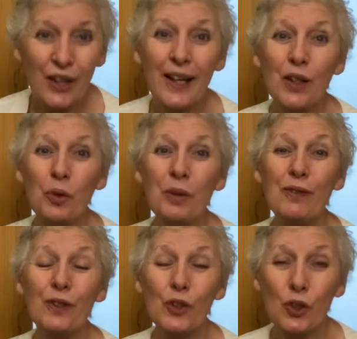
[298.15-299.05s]
I hope
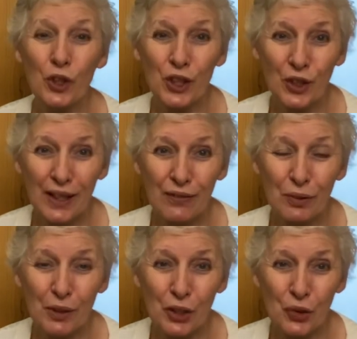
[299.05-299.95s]
you've enjoyed your level
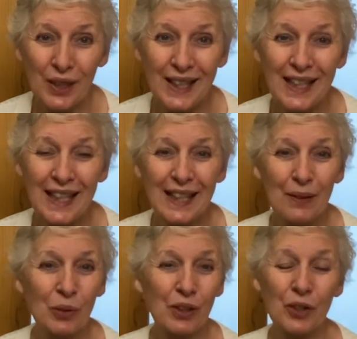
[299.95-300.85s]
1 training, and
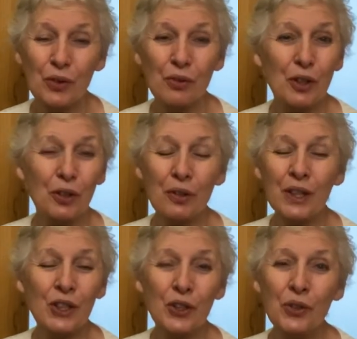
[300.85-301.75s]
I'm going to
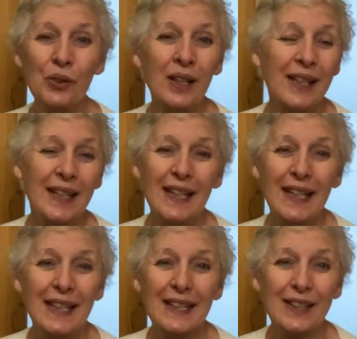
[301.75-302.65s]
encourage you
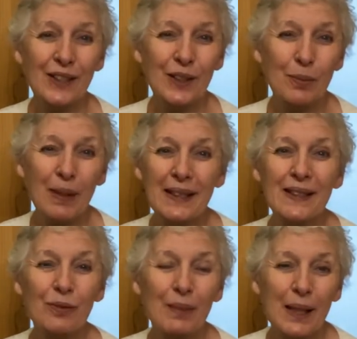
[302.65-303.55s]
to the best of my